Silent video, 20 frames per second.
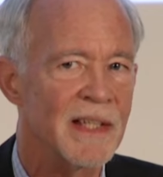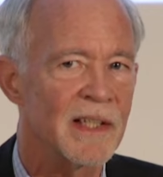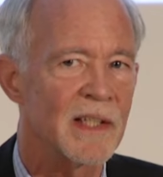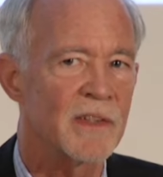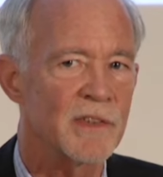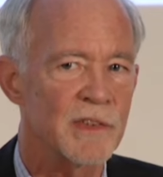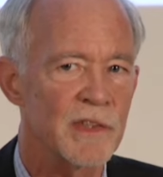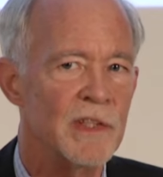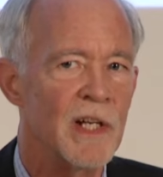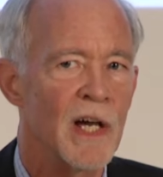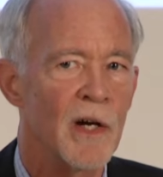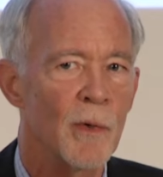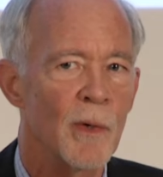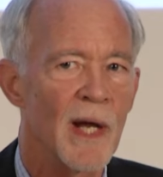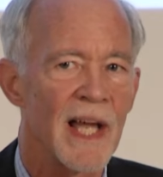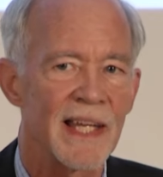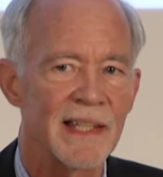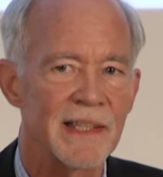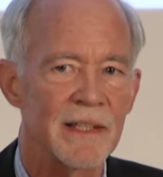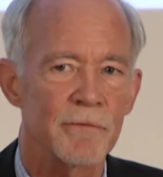because
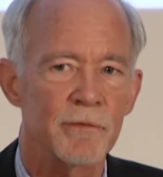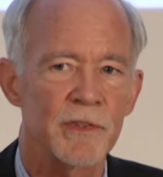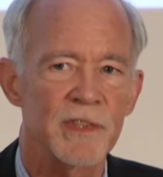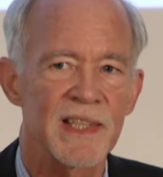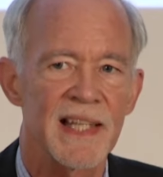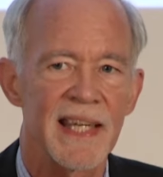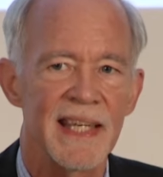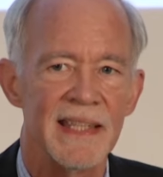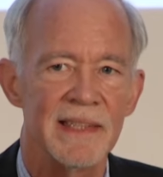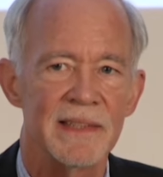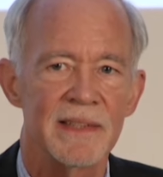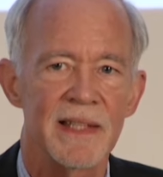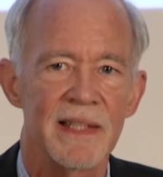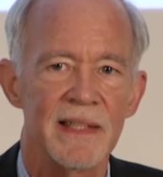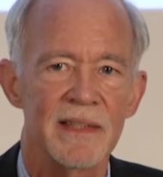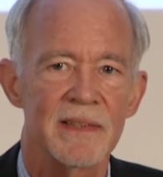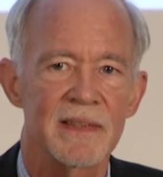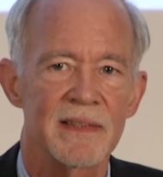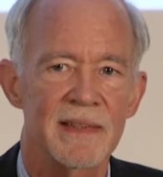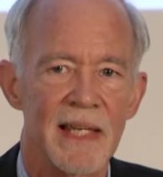no head of state
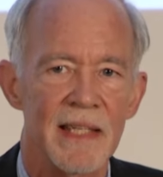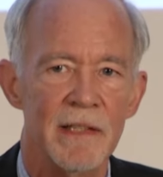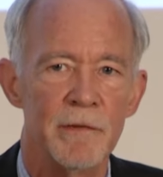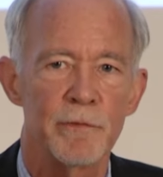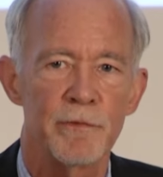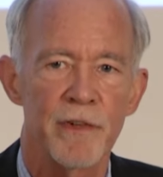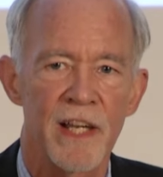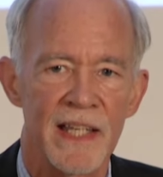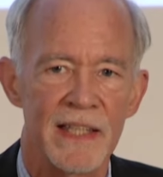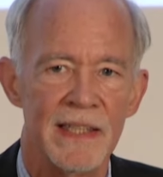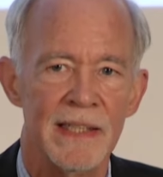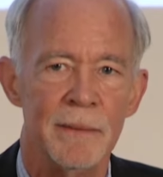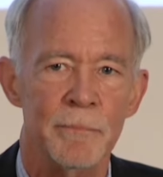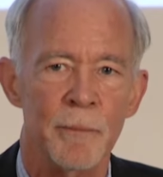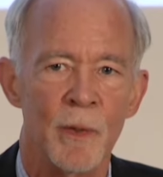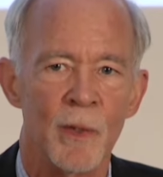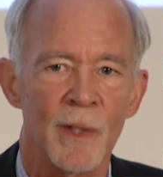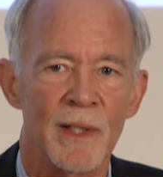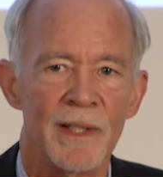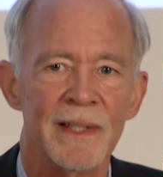is safe
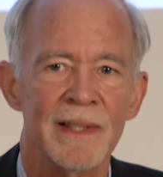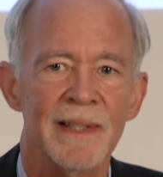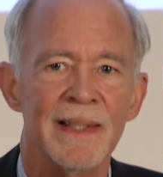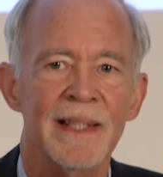anymore.